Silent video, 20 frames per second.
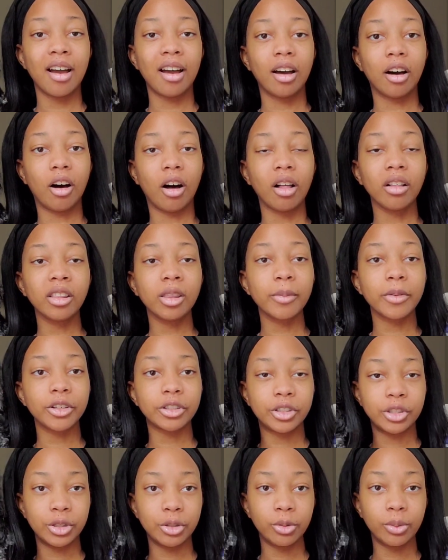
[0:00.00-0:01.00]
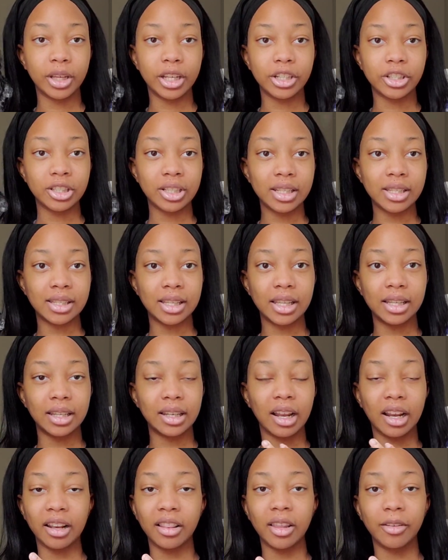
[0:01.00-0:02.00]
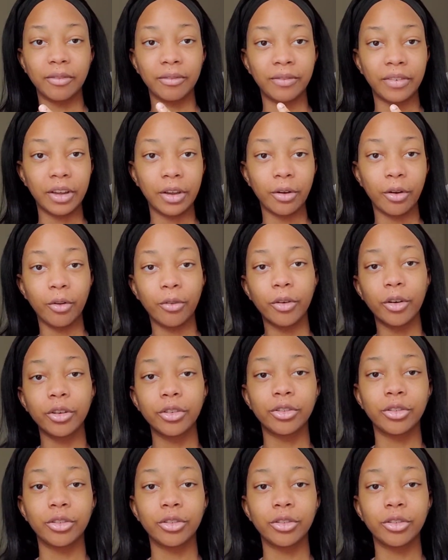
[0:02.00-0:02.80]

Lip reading: all of them are 2 inches and none of them fit over.